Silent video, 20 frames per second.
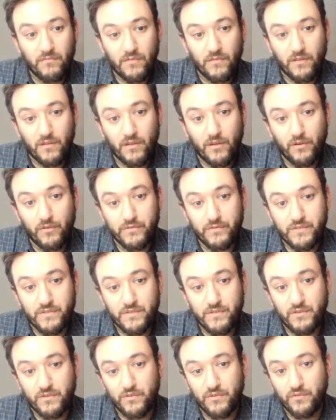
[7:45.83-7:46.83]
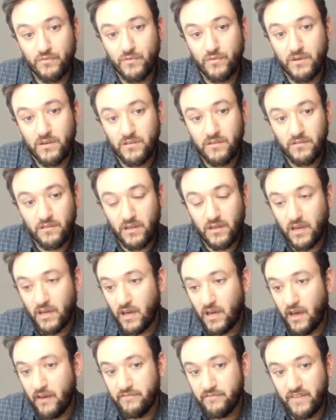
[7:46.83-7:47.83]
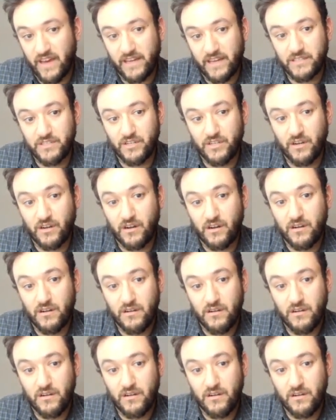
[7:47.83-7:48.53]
goes to a vector